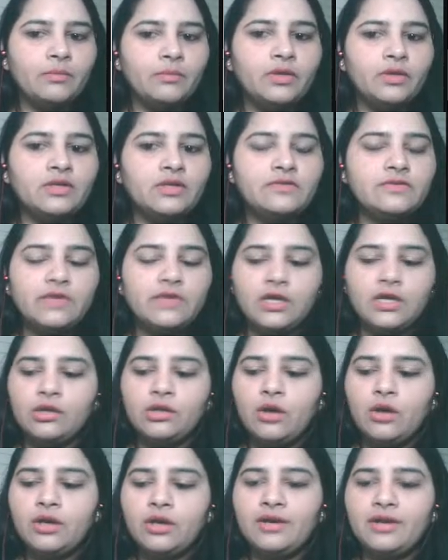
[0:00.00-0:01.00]
because we
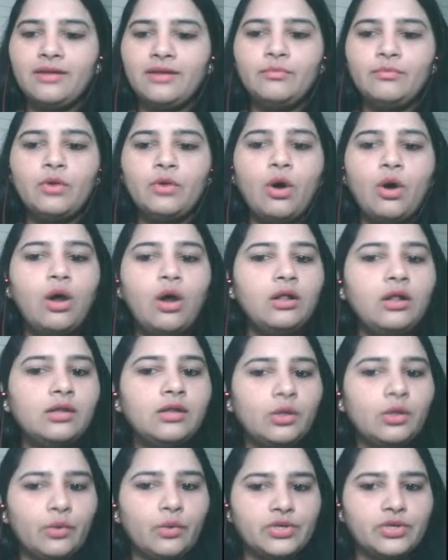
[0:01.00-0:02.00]
cannot attempt all
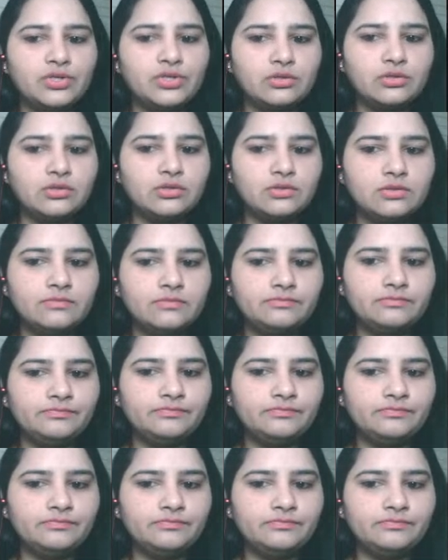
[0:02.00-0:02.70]
the questions.